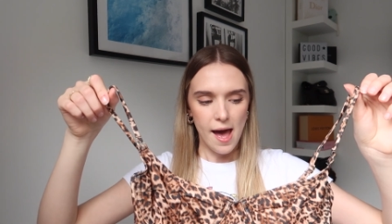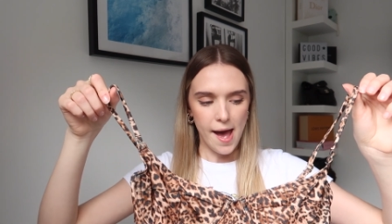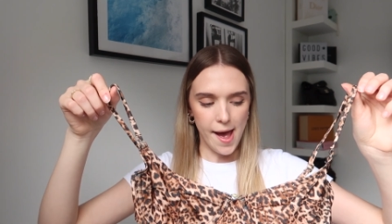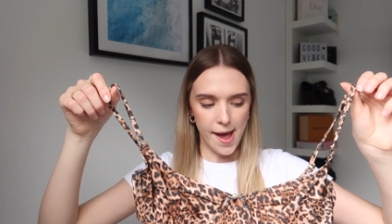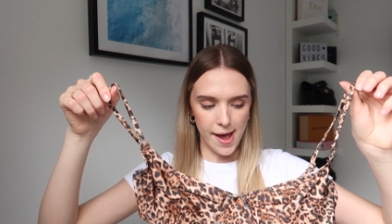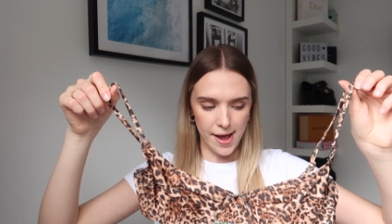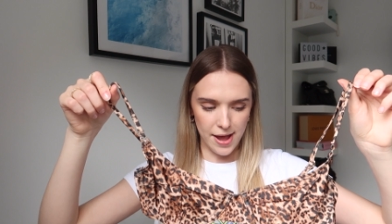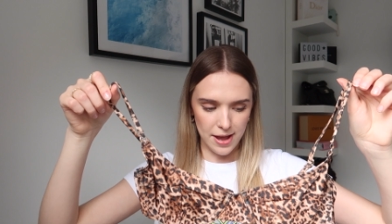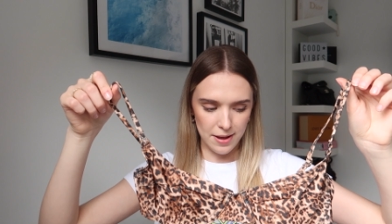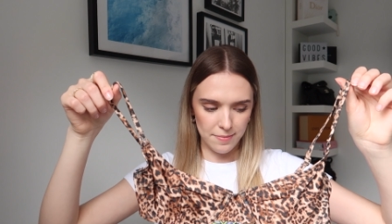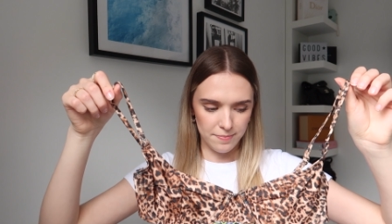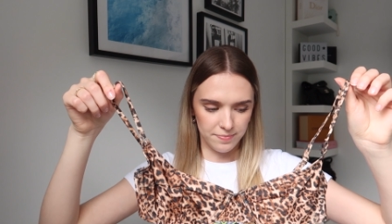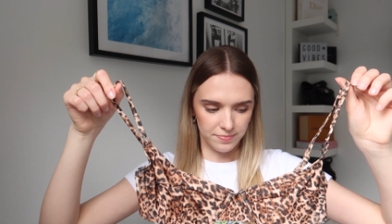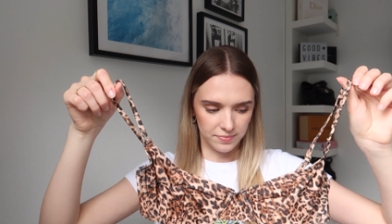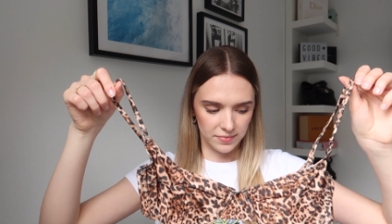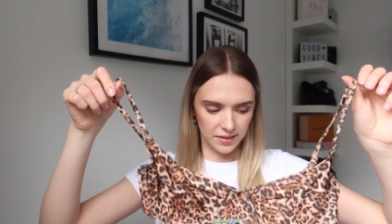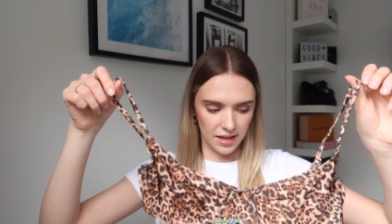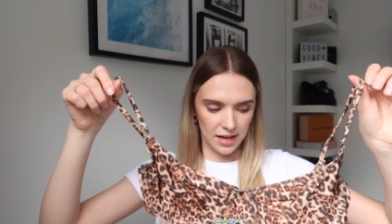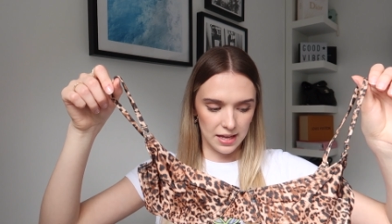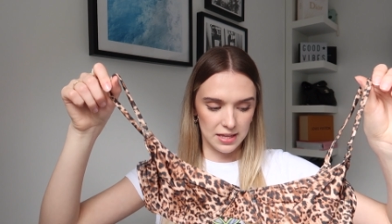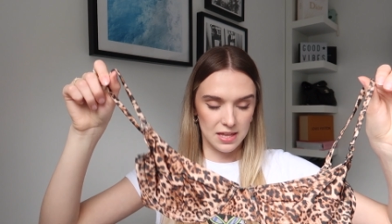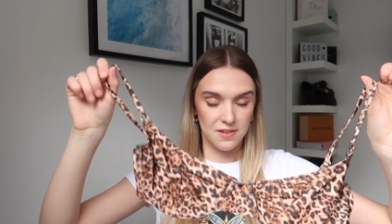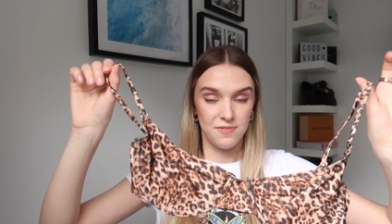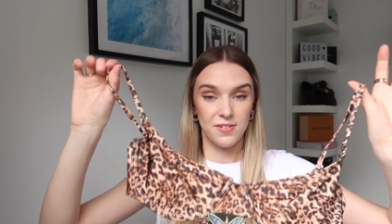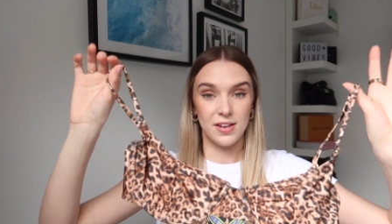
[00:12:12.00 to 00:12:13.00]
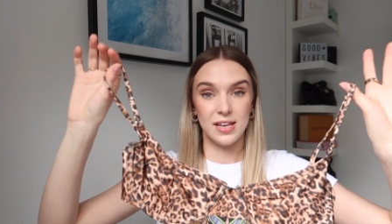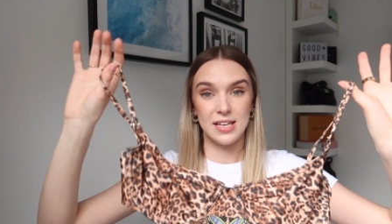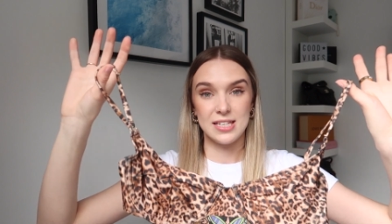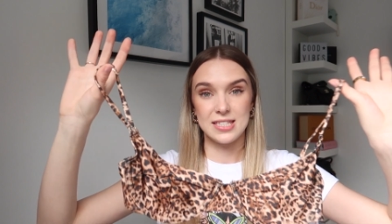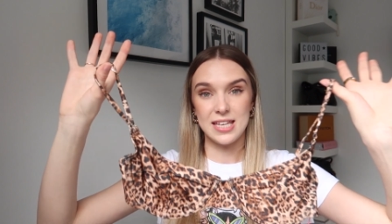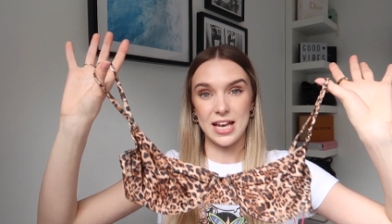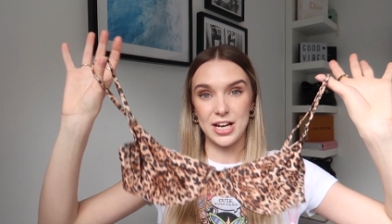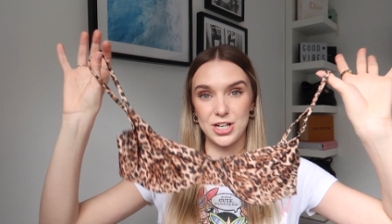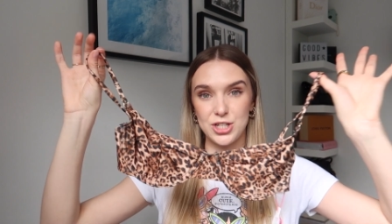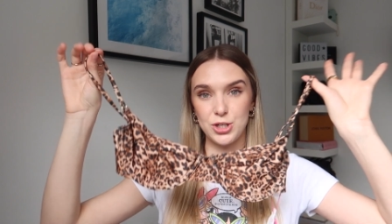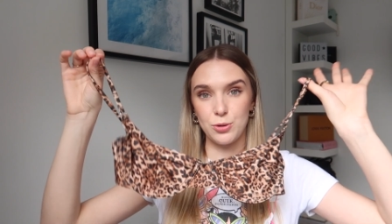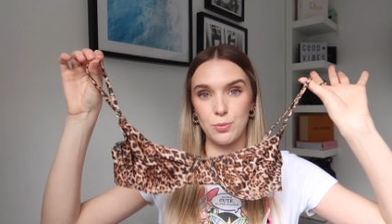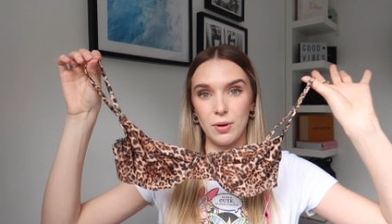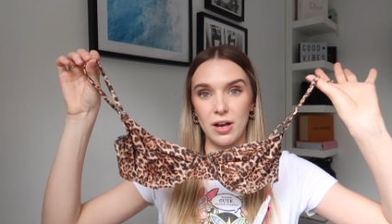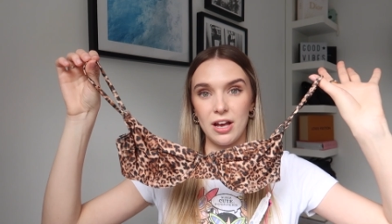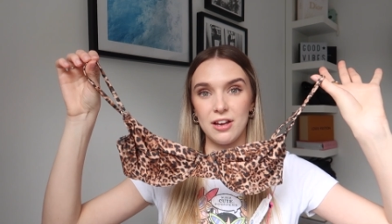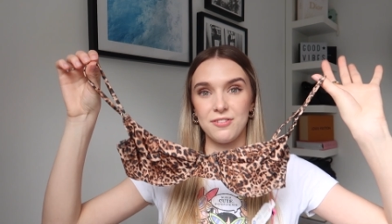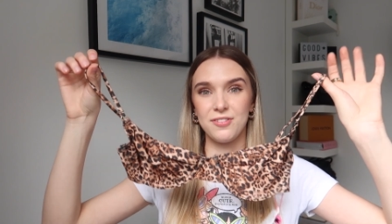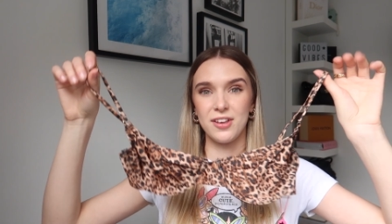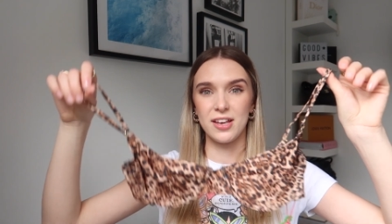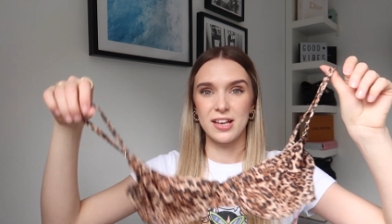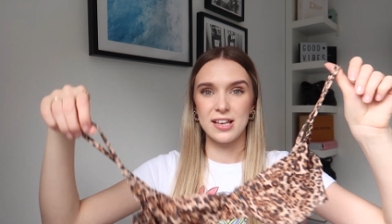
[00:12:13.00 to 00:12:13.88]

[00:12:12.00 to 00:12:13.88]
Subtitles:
and if it is actually worth it,